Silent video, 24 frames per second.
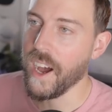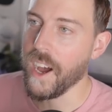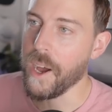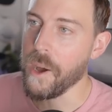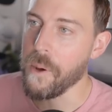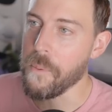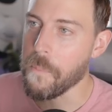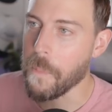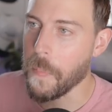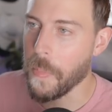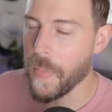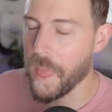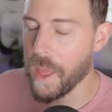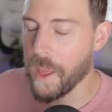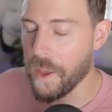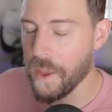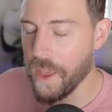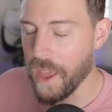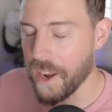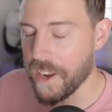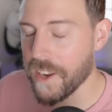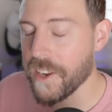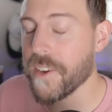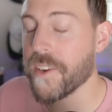Um,
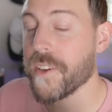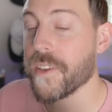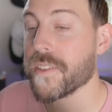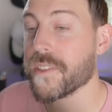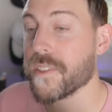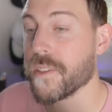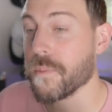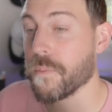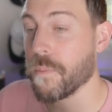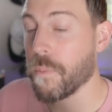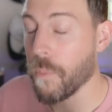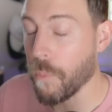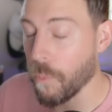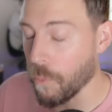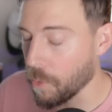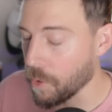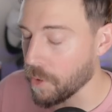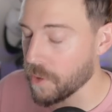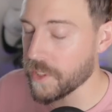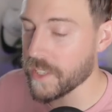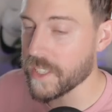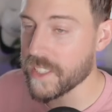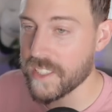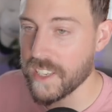heading to some
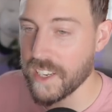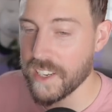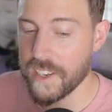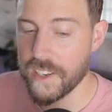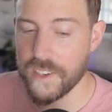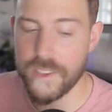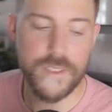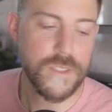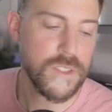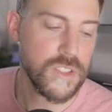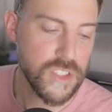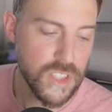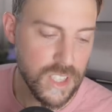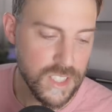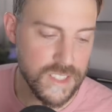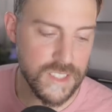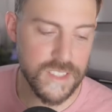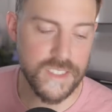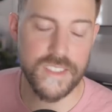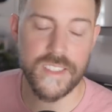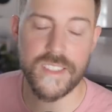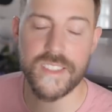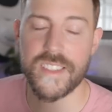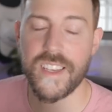really exciting news, just
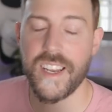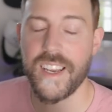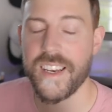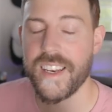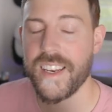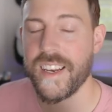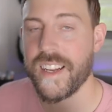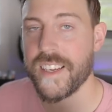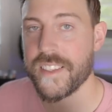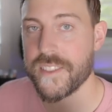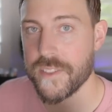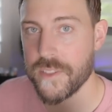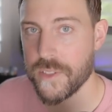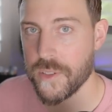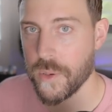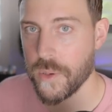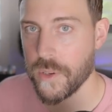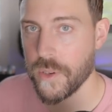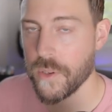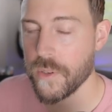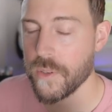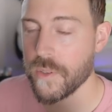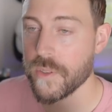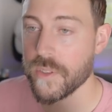as exciting as the
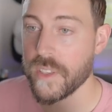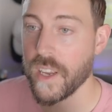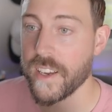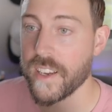Toyota news.